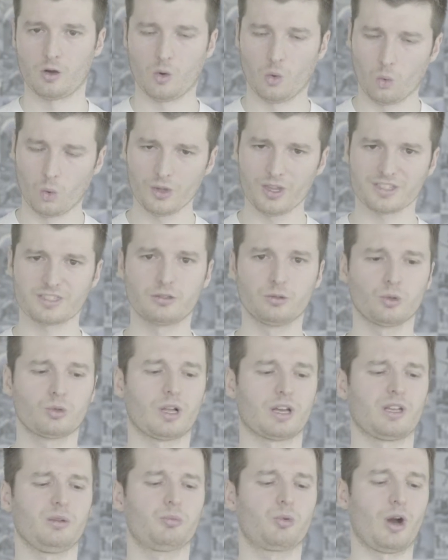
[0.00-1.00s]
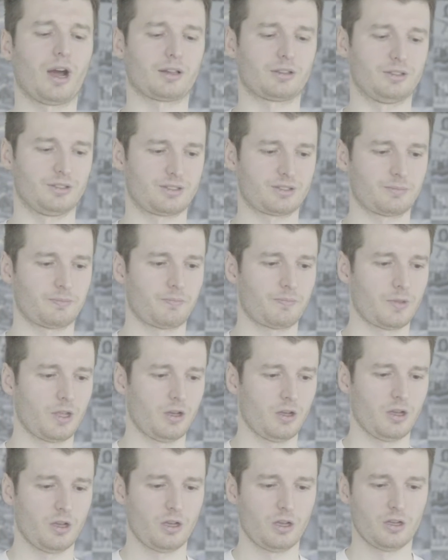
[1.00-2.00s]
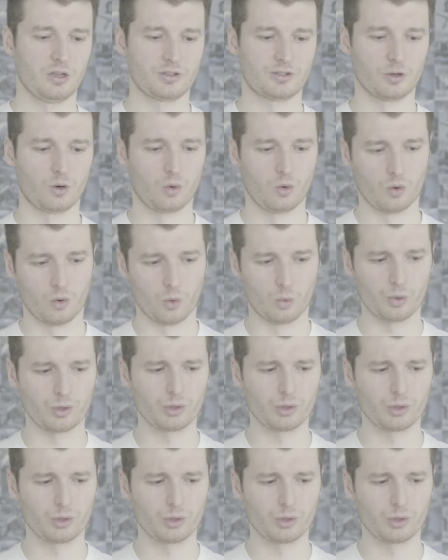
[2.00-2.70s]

What does it look like in practice? So we